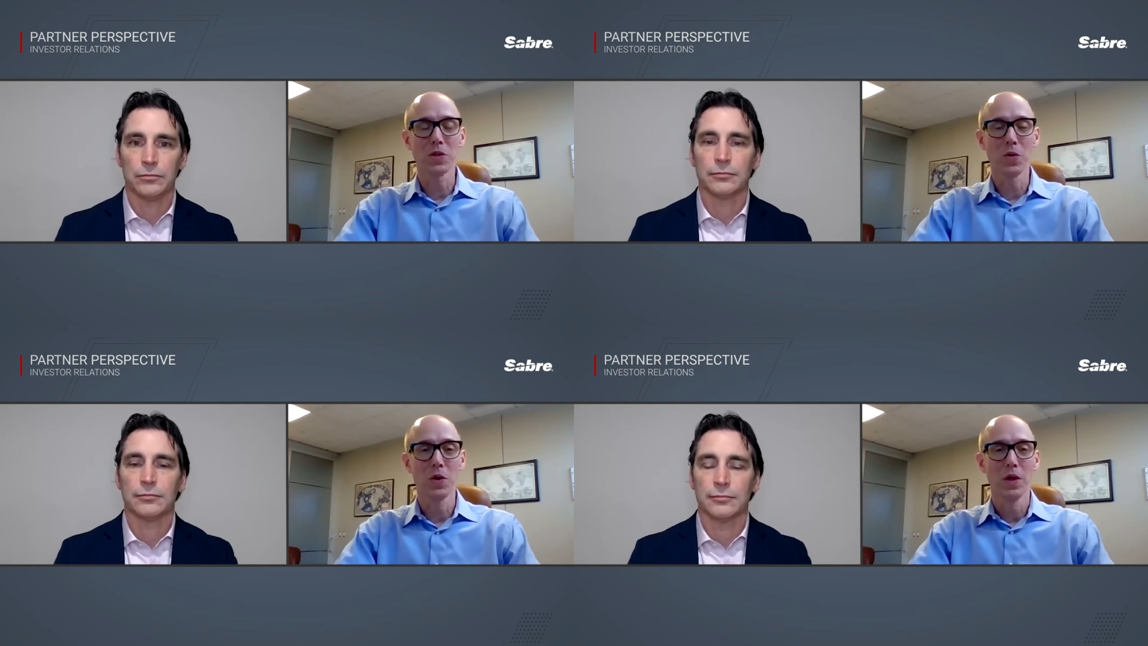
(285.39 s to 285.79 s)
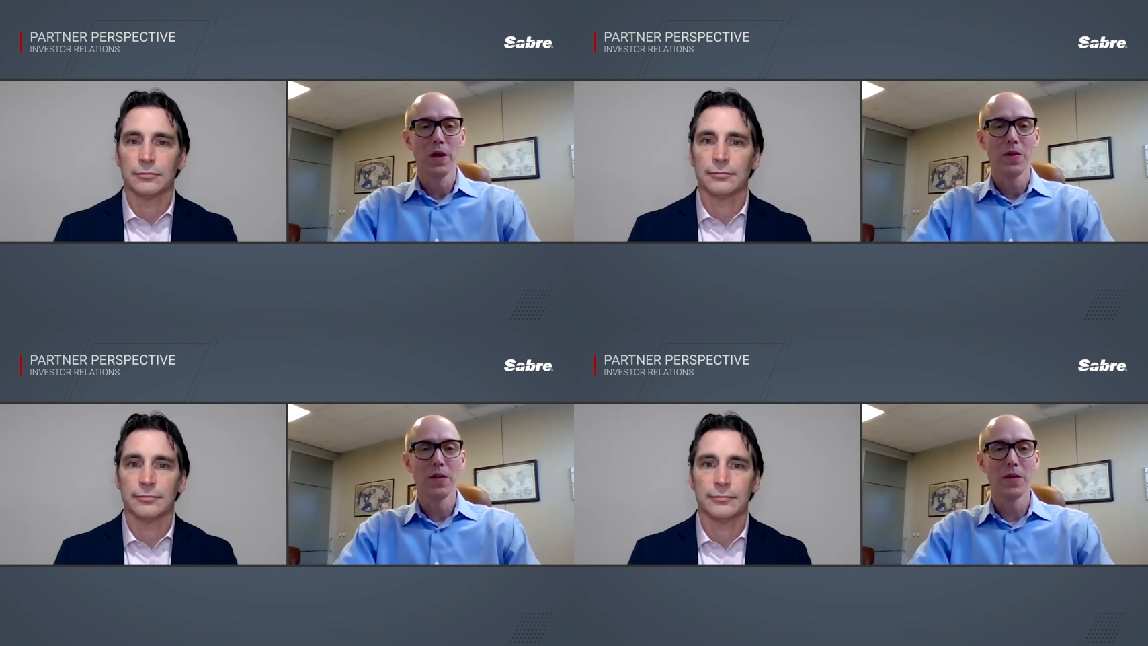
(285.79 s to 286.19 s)
Speaker 1: And so
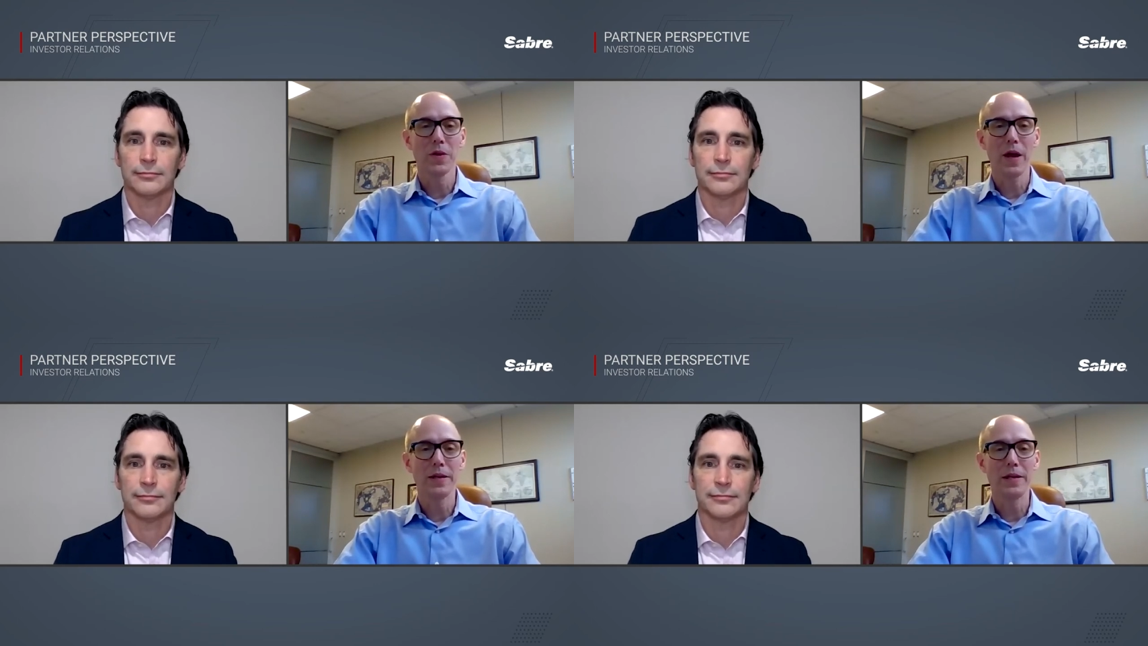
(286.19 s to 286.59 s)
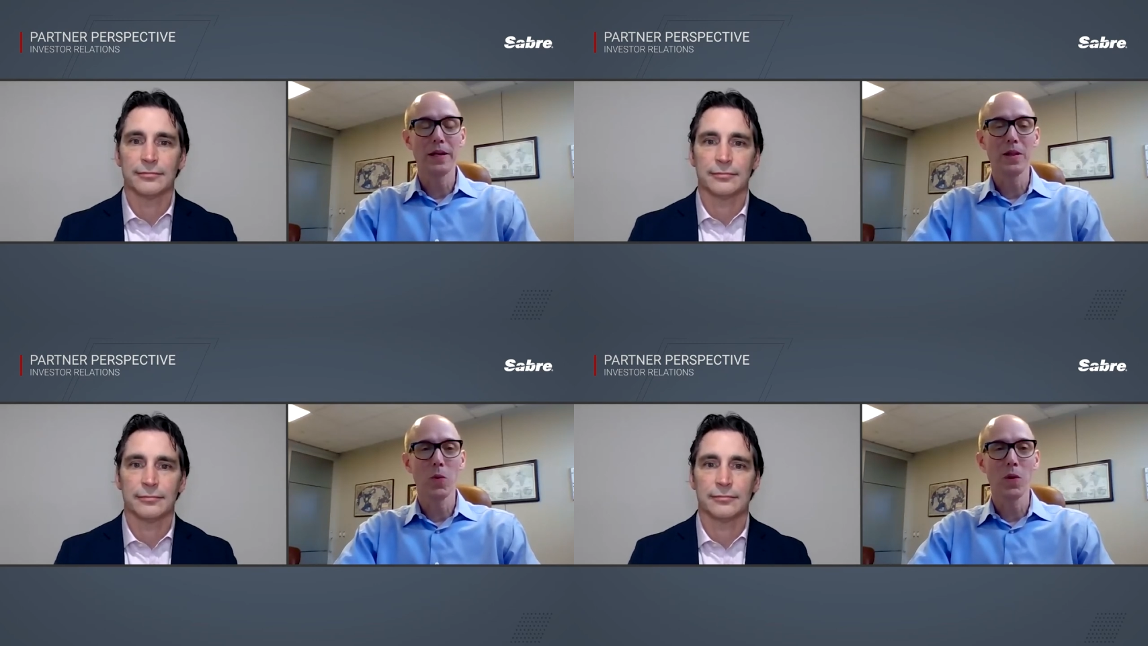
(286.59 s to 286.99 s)
this
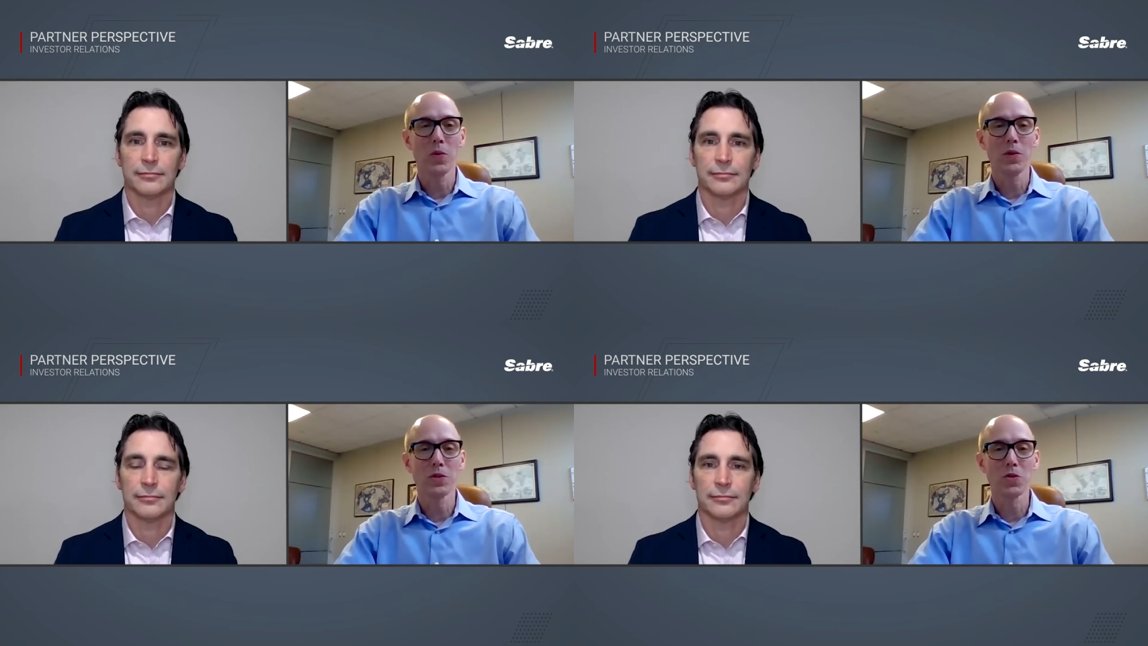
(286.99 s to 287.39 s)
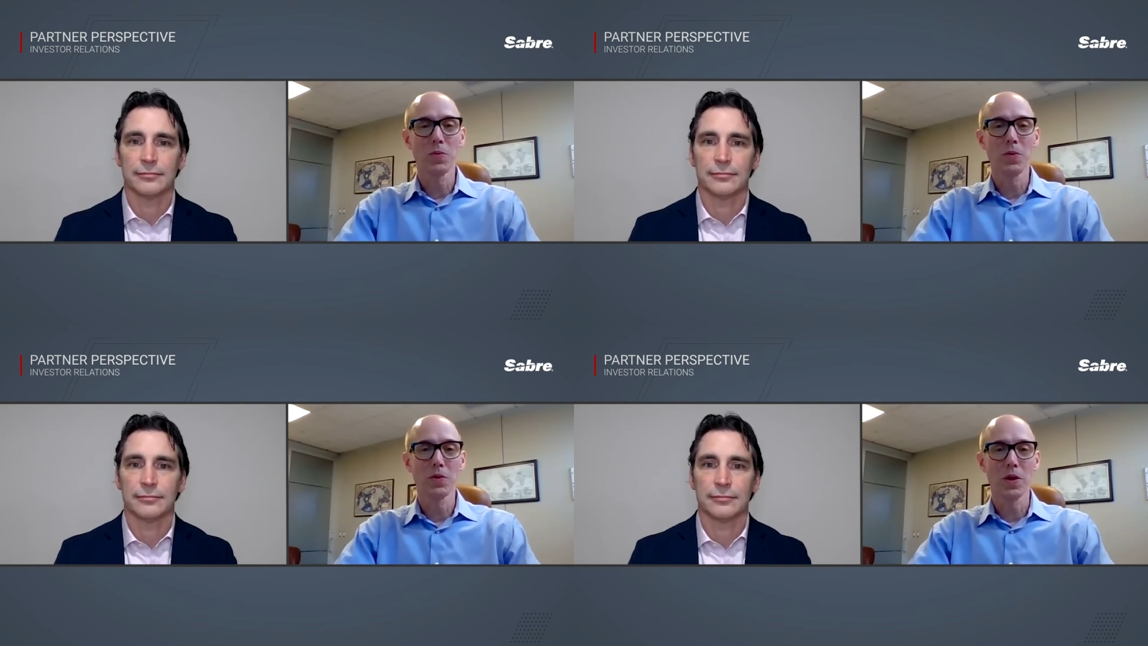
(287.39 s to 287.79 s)
idea that we would
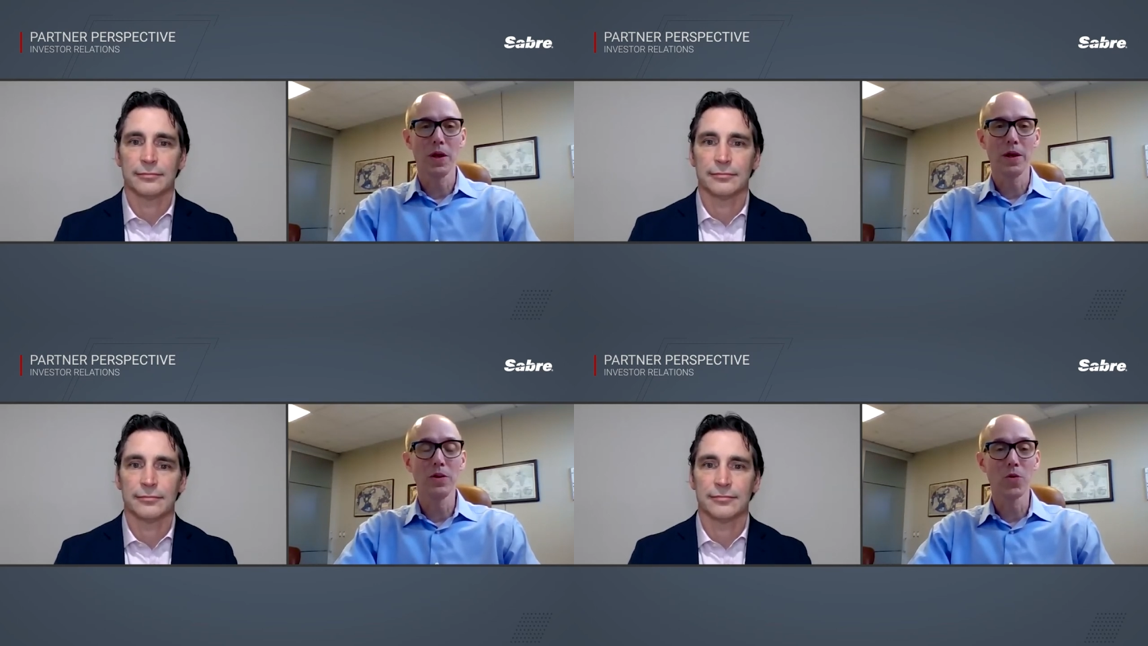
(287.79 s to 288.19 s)
distribute uh,